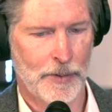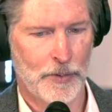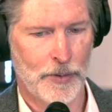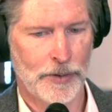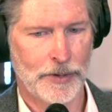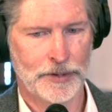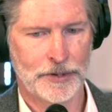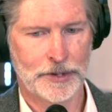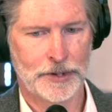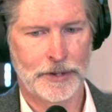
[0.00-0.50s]

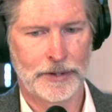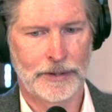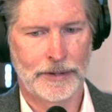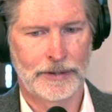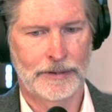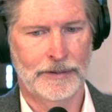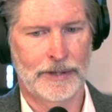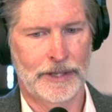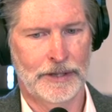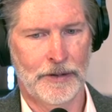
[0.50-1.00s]
realtor,
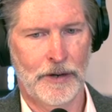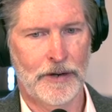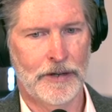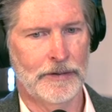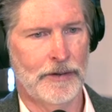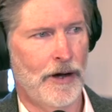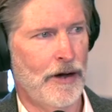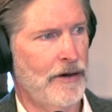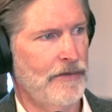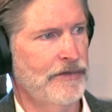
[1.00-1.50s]
and in
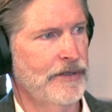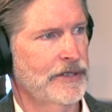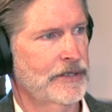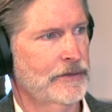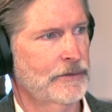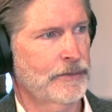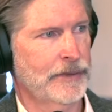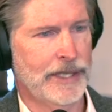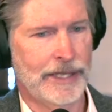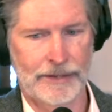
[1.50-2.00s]
our
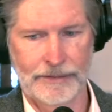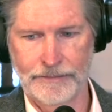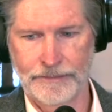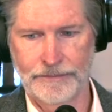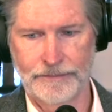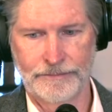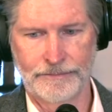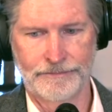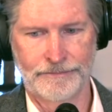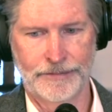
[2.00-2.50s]
office we had
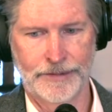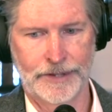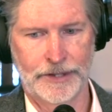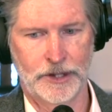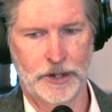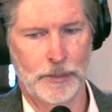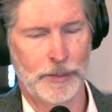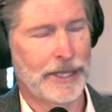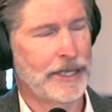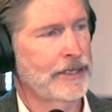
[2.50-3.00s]

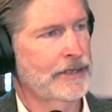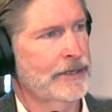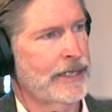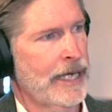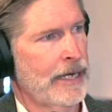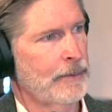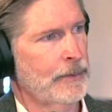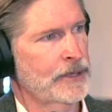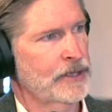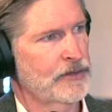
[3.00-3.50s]
tremendous
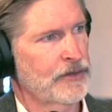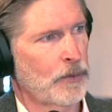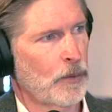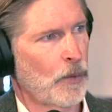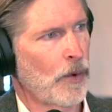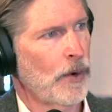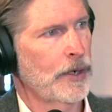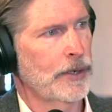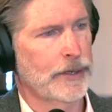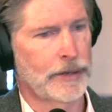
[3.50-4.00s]
damage from
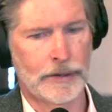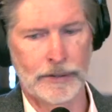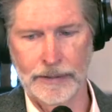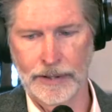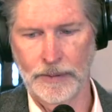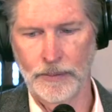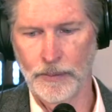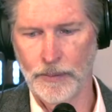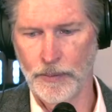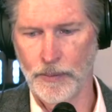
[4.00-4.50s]
water,
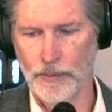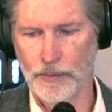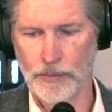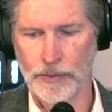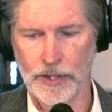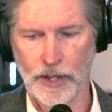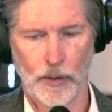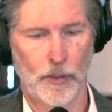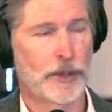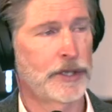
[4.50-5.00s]
and
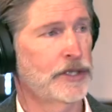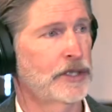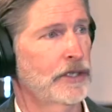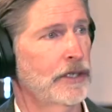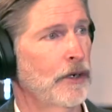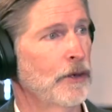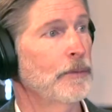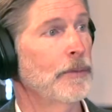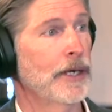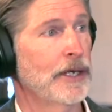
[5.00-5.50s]
we should
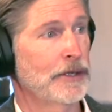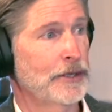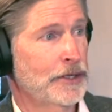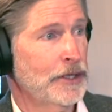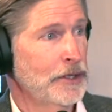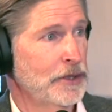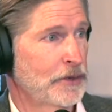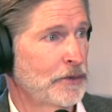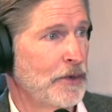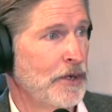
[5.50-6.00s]
know better
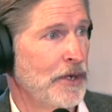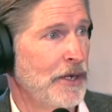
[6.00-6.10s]
too.